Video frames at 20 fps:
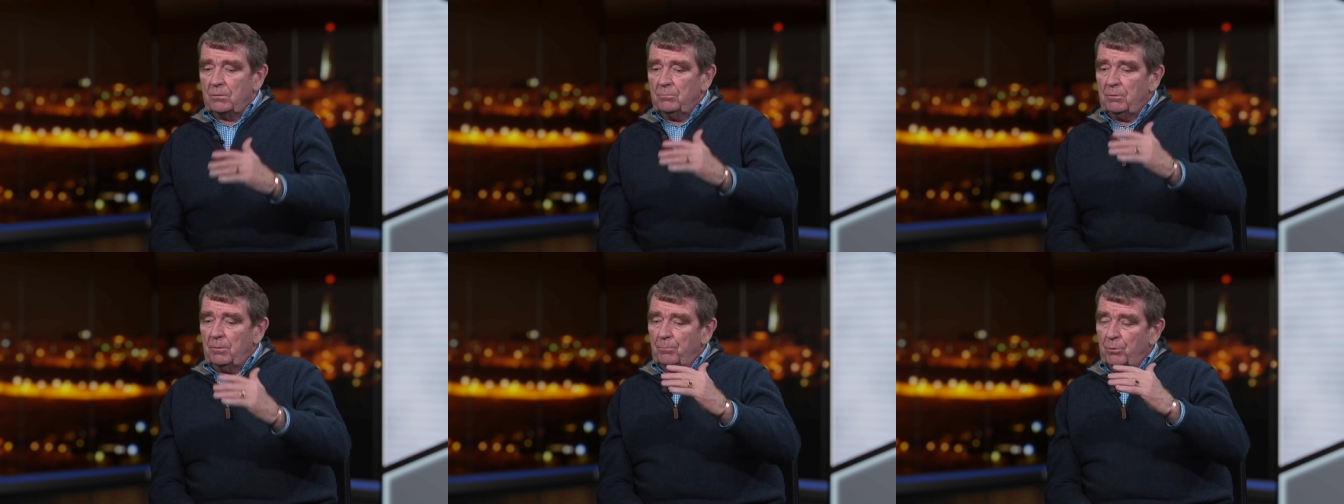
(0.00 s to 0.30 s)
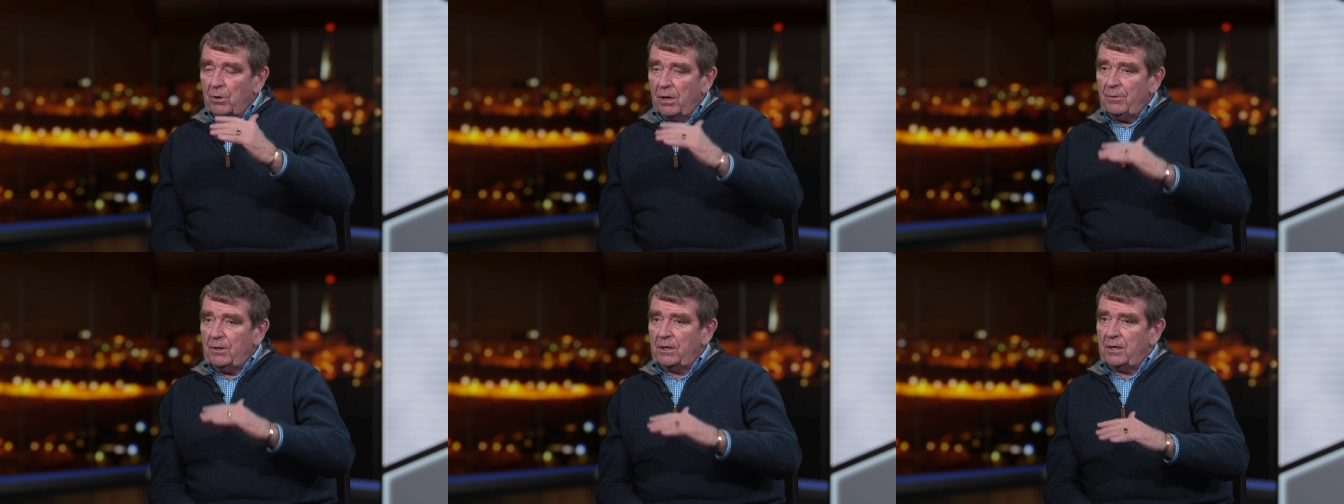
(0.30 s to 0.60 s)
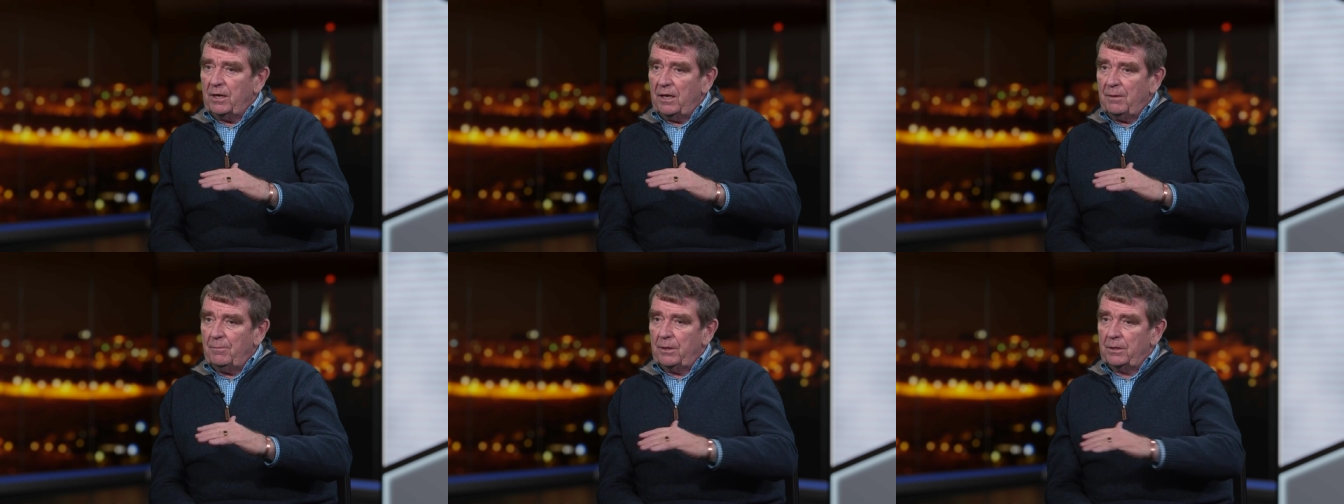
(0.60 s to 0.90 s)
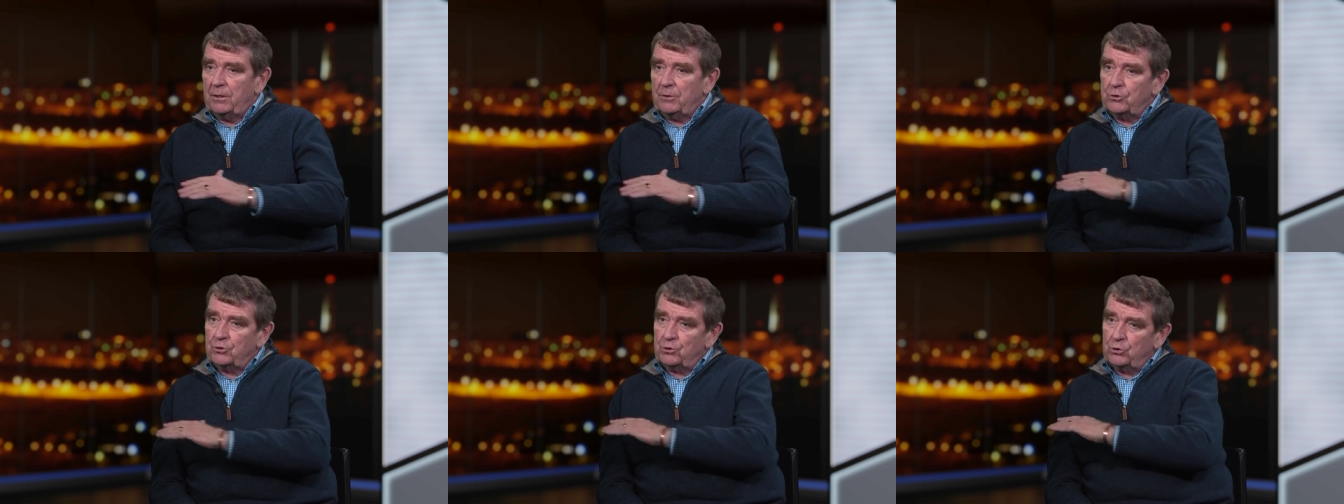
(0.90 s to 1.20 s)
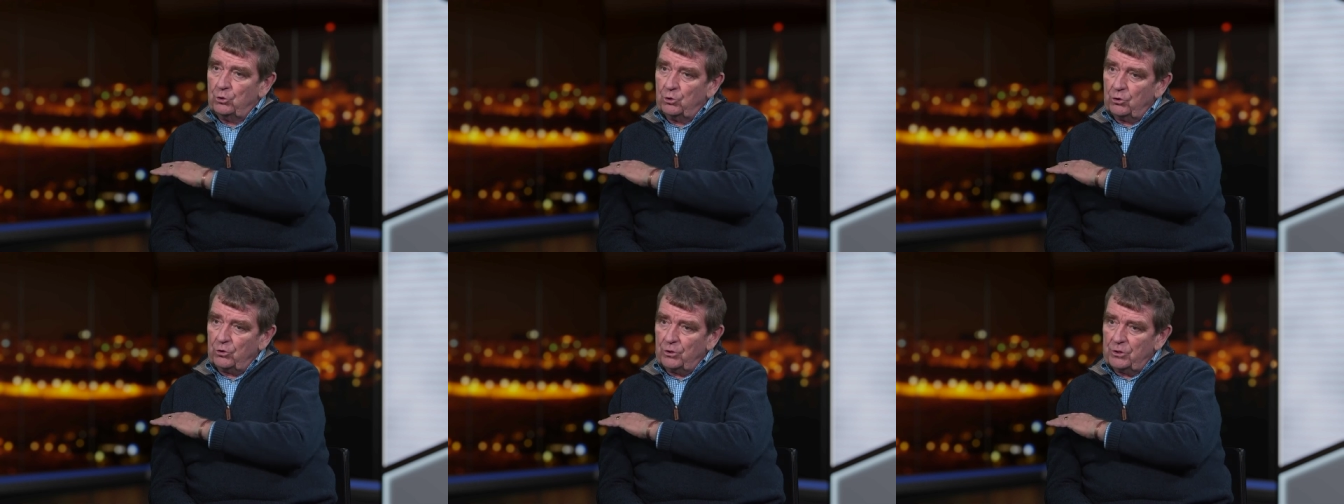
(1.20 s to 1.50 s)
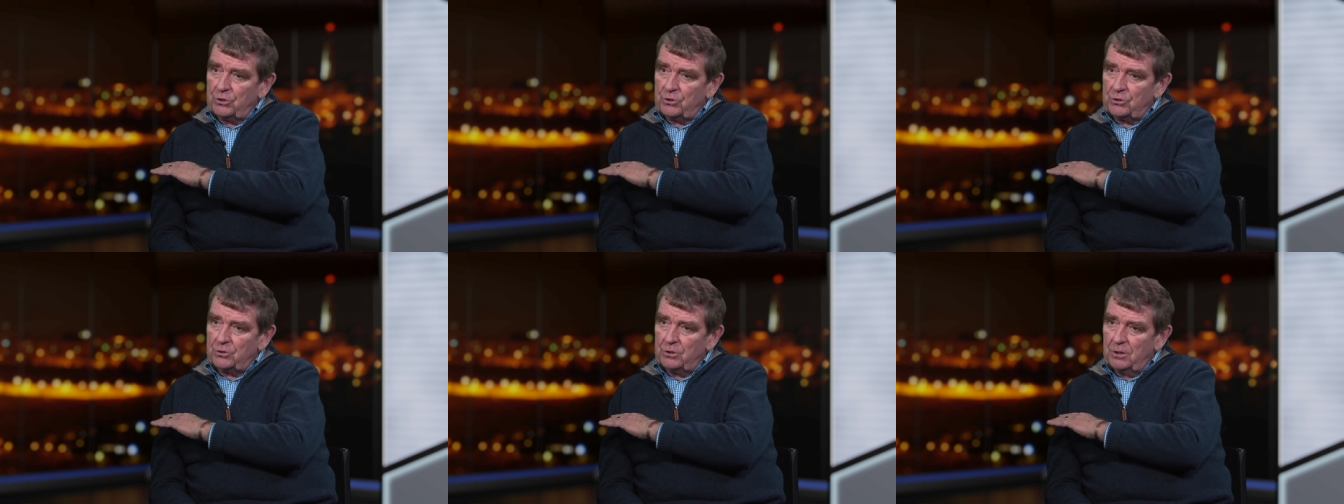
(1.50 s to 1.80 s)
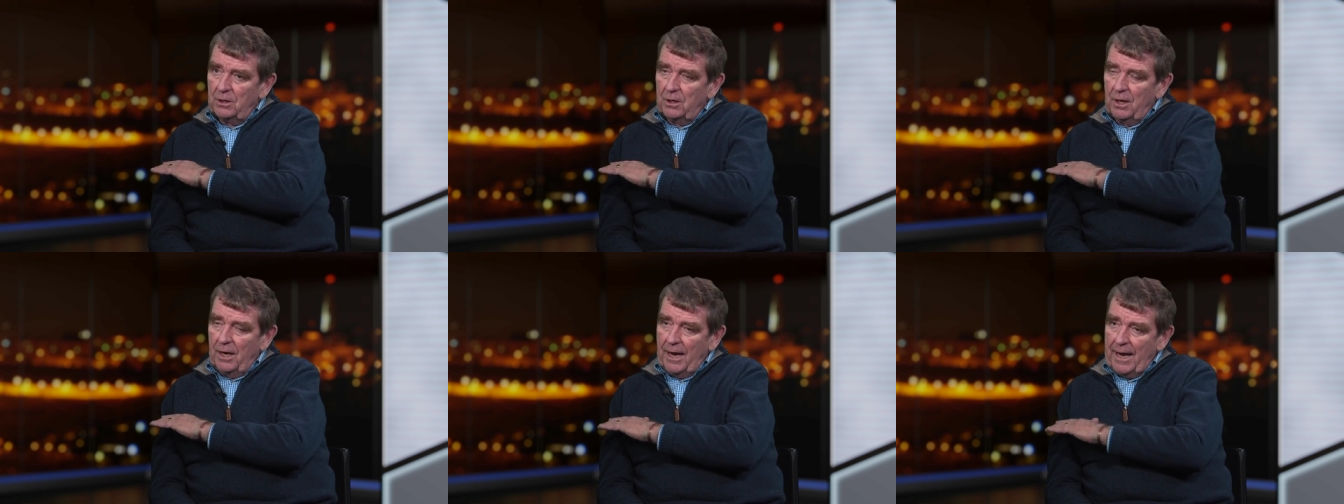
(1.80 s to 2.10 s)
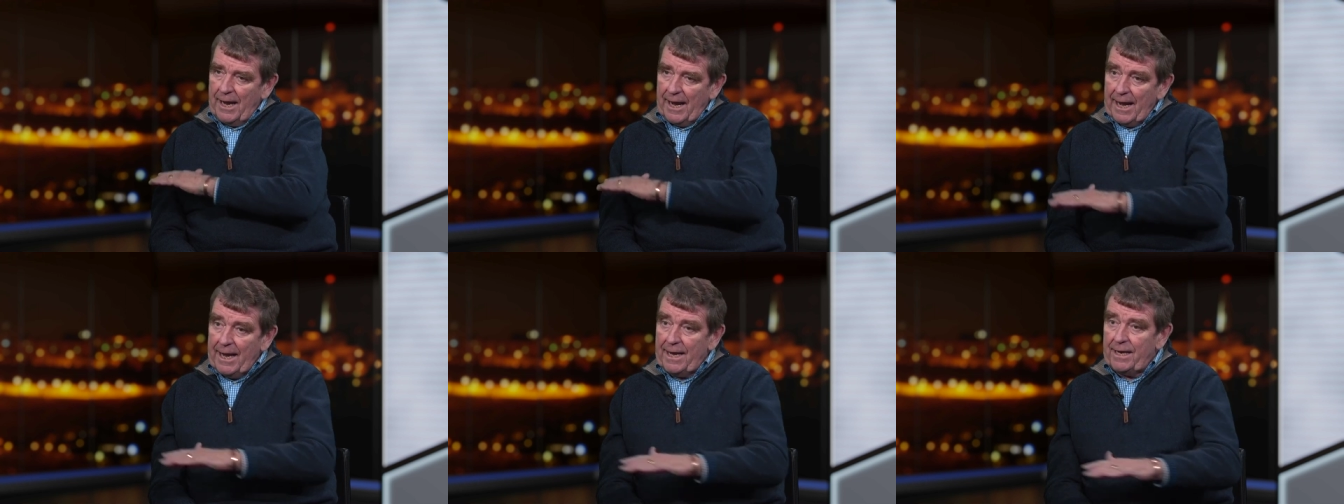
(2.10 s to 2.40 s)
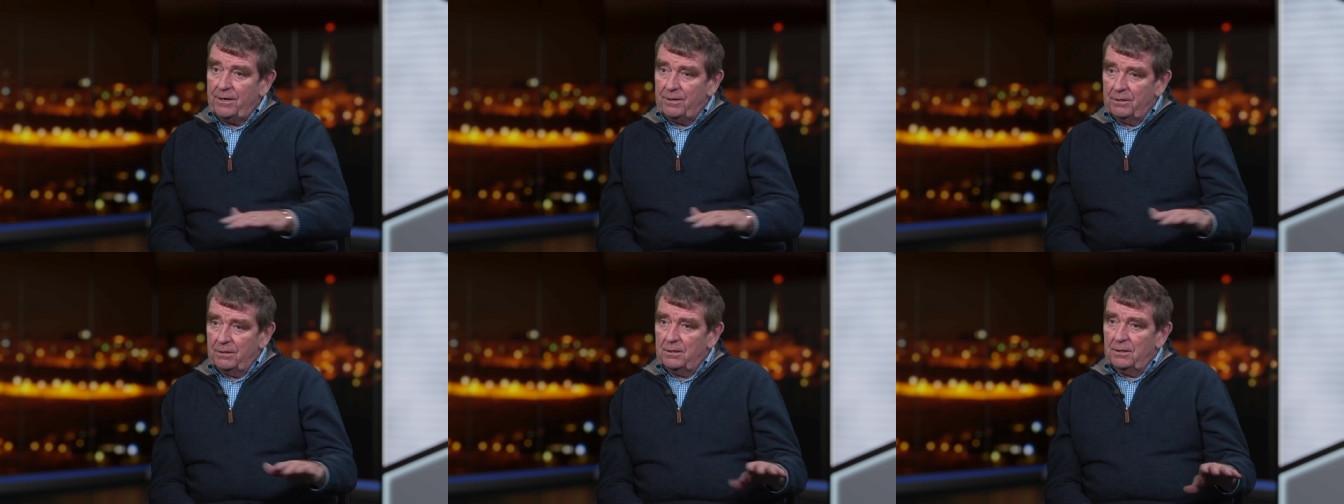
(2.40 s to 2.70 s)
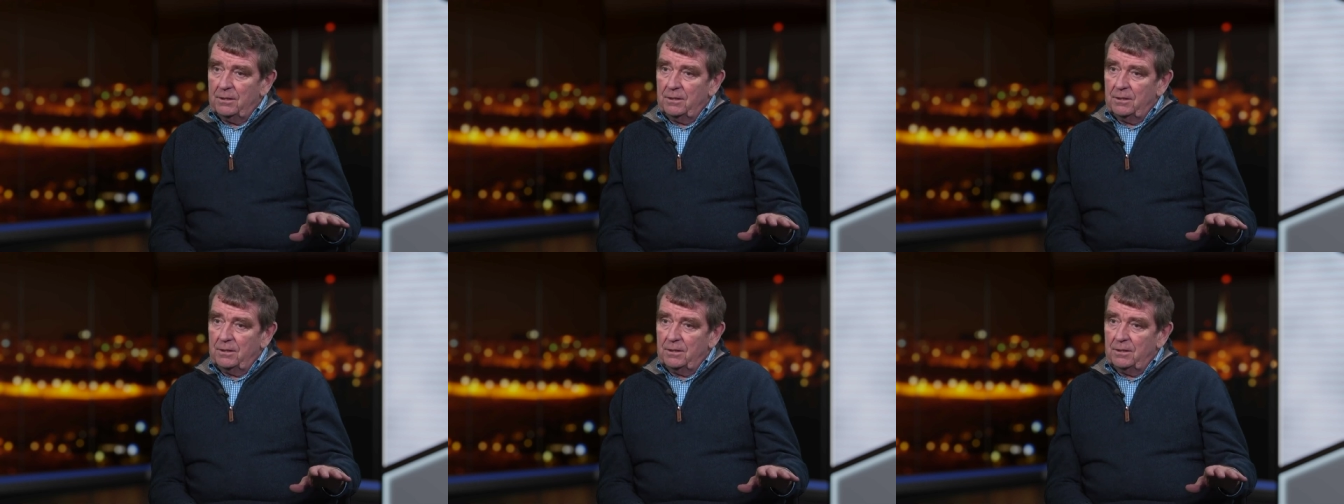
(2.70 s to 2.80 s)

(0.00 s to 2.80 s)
But Bremer came in and took this head